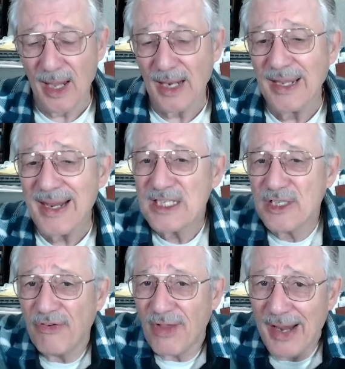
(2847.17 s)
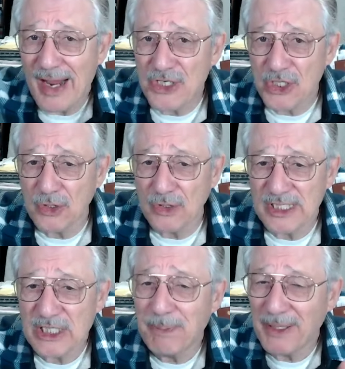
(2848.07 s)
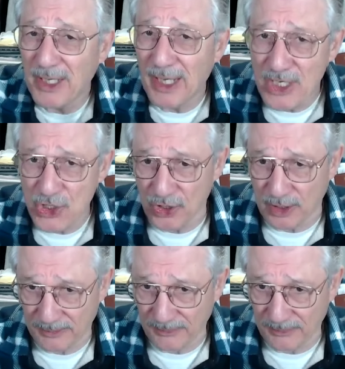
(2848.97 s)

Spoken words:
leads to financial speculation